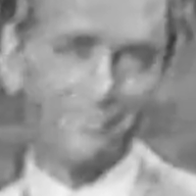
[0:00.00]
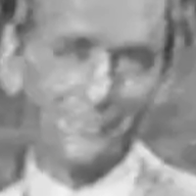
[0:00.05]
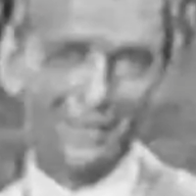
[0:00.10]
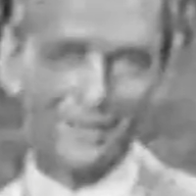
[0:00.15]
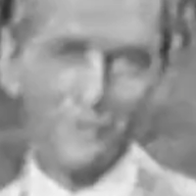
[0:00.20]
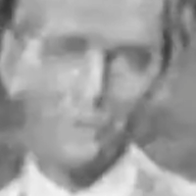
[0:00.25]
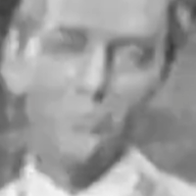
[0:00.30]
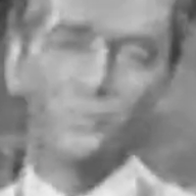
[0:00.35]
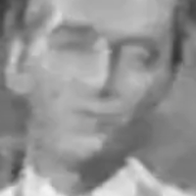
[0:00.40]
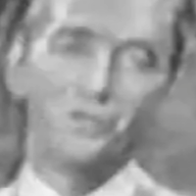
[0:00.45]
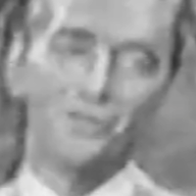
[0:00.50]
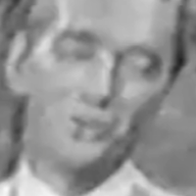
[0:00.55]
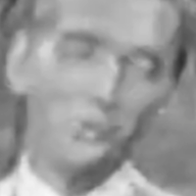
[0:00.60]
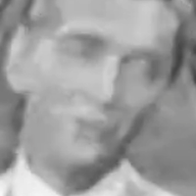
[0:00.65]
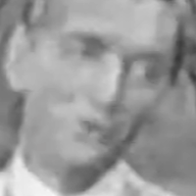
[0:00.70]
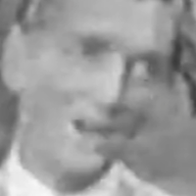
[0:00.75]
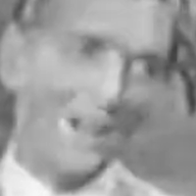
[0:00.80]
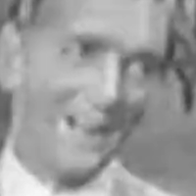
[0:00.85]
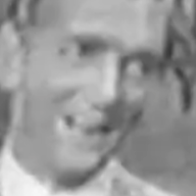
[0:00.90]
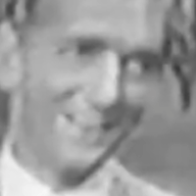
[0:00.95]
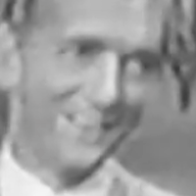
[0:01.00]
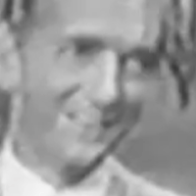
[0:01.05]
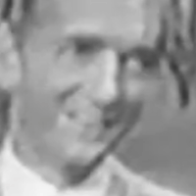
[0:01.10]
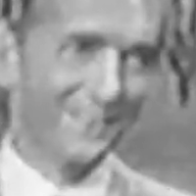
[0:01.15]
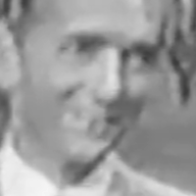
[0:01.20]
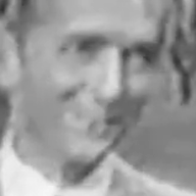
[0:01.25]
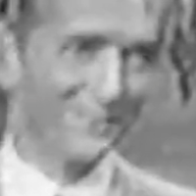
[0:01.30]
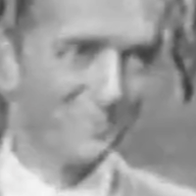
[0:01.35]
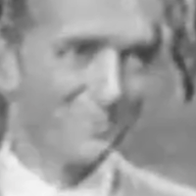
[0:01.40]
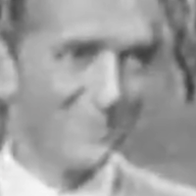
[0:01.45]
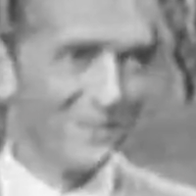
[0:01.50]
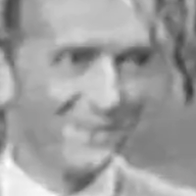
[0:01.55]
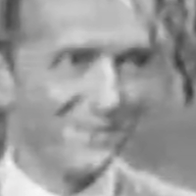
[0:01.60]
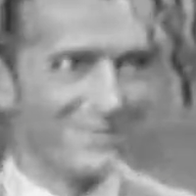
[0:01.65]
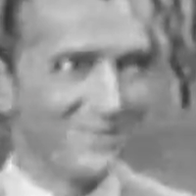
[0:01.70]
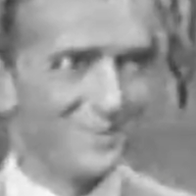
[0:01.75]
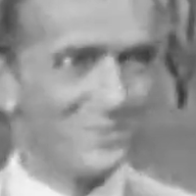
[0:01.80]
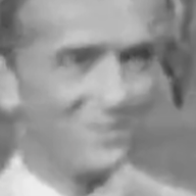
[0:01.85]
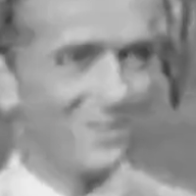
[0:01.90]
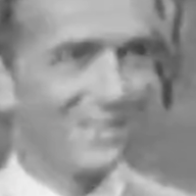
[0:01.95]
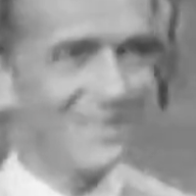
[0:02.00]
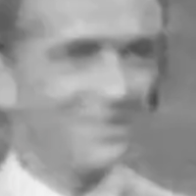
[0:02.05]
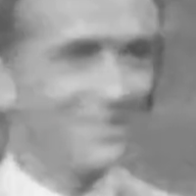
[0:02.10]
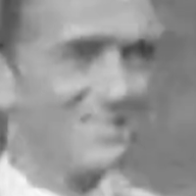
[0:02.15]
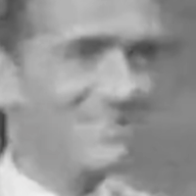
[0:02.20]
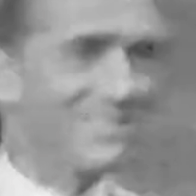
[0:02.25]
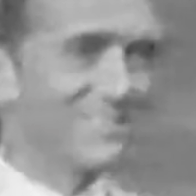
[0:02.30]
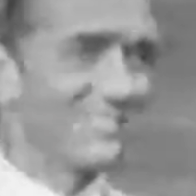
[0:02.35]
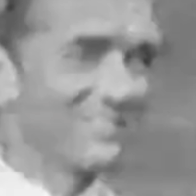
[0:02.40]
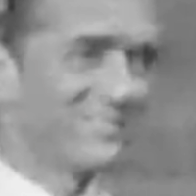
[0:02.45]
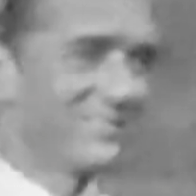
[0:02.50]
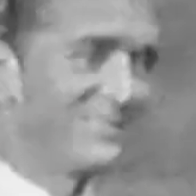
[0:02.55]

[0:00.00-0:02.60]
I hope that you'll like it a little bit. It goes like this.